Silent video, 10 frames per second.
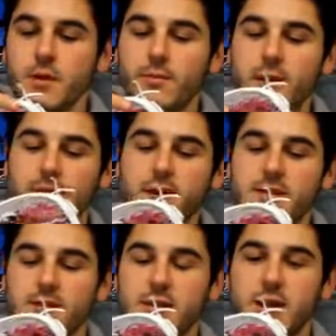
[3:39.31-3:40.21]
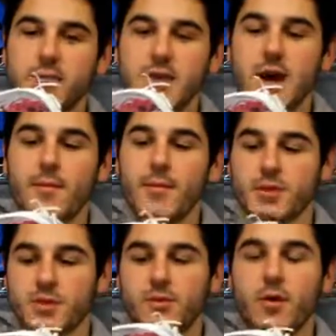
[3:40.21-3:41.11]
make it nice and tight up top, and
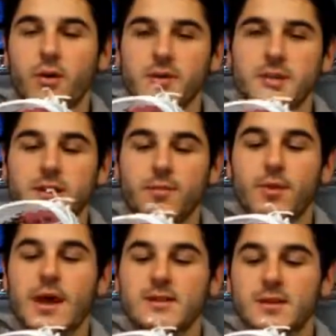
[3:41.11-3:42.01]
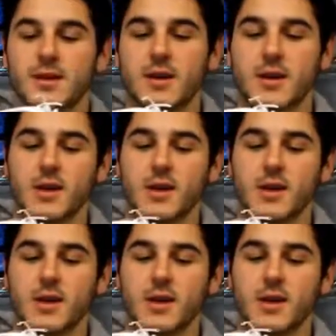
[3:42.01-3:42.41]
make sure the ball doesn't hit the plastic.